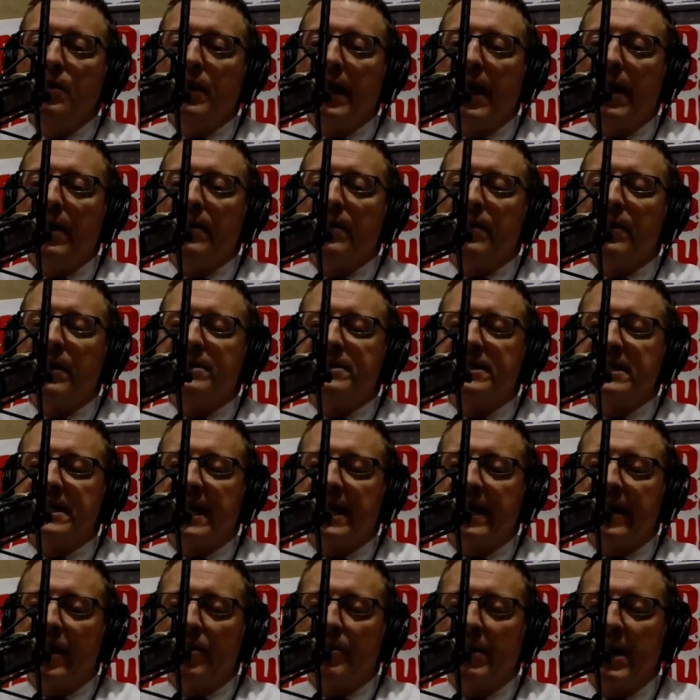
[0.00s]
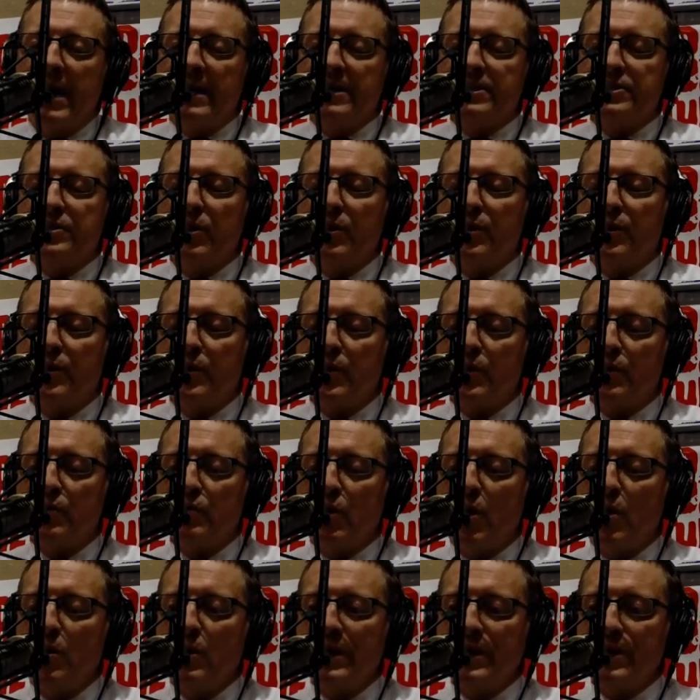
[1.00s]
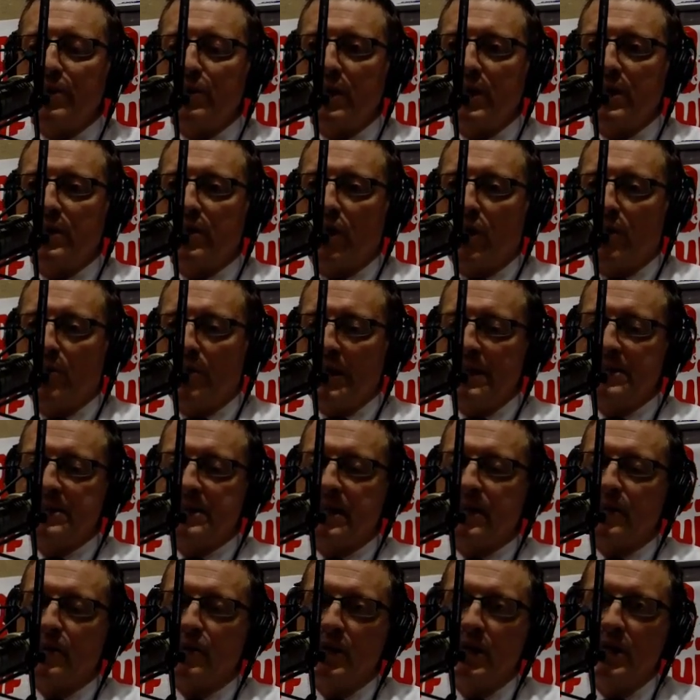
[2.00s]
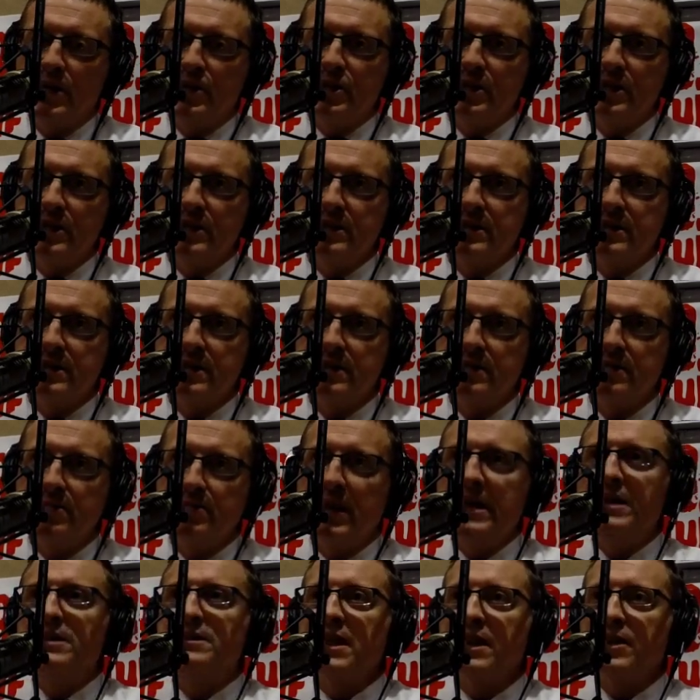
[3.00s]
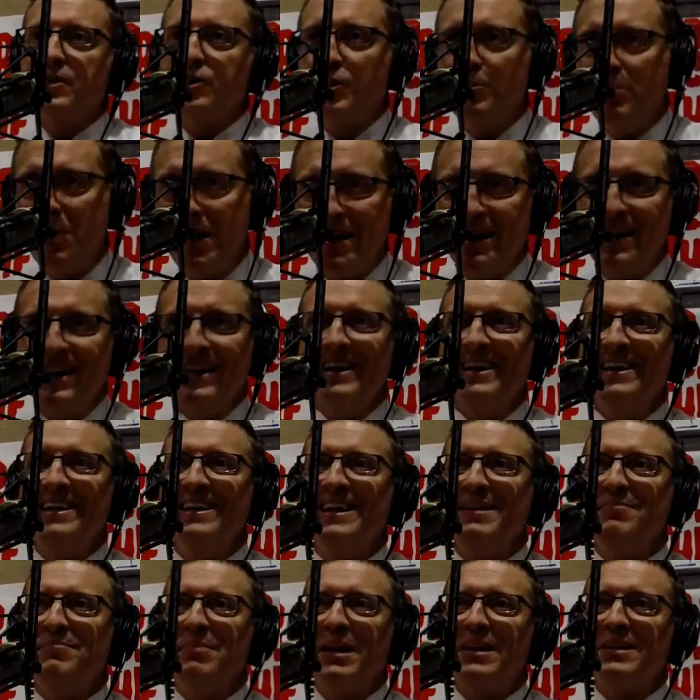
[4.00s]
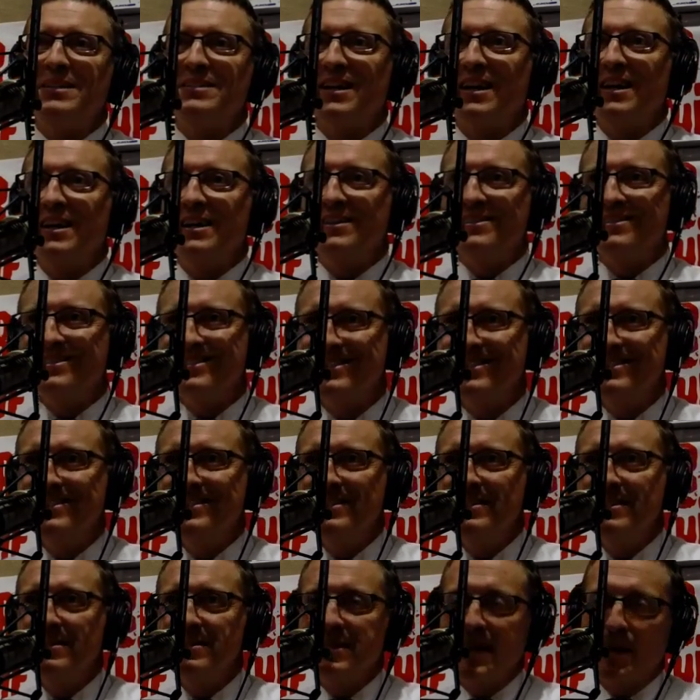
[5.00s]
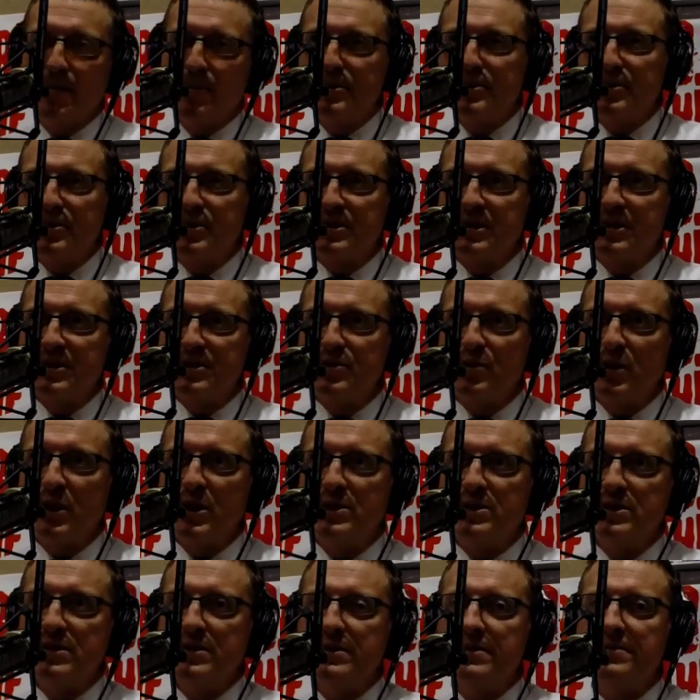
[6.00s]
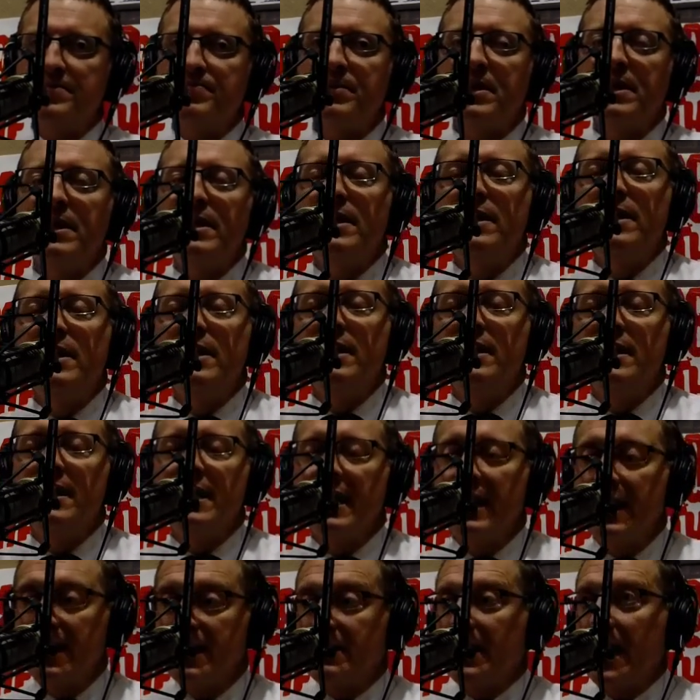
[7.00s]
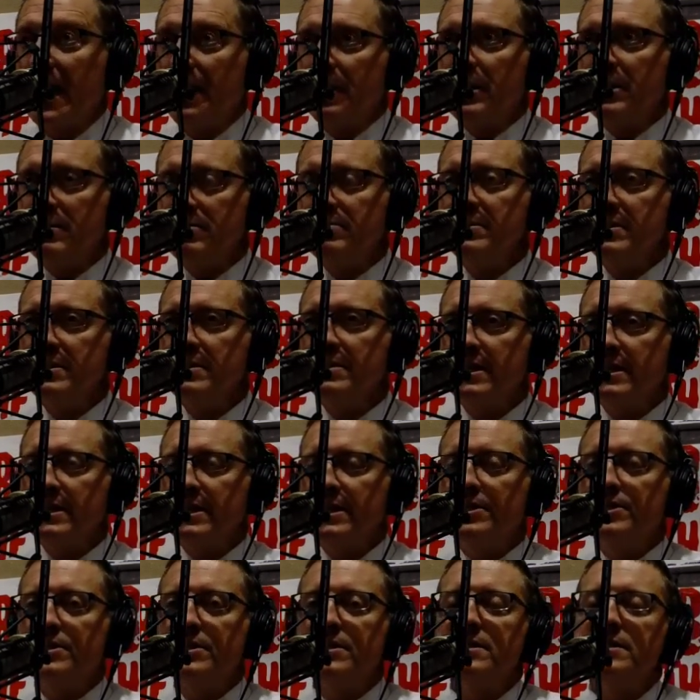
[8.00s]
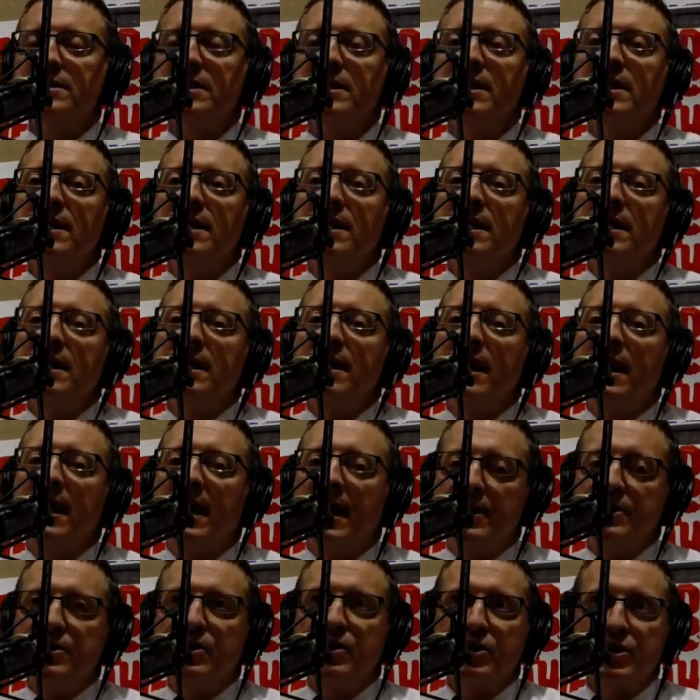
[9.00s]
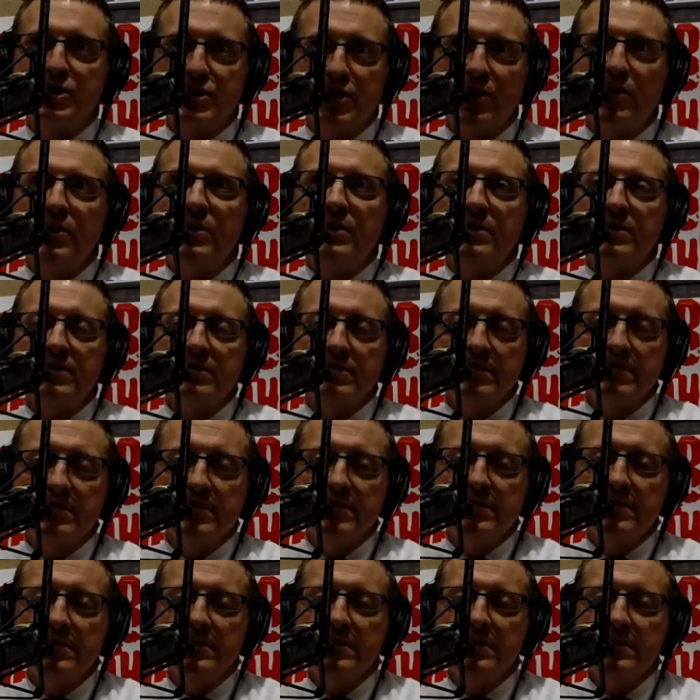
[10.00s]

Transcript: the Takata airbag is going through a rolling recall based on regions, based on humidity, and based on temperature situations and climate conditions. Under certain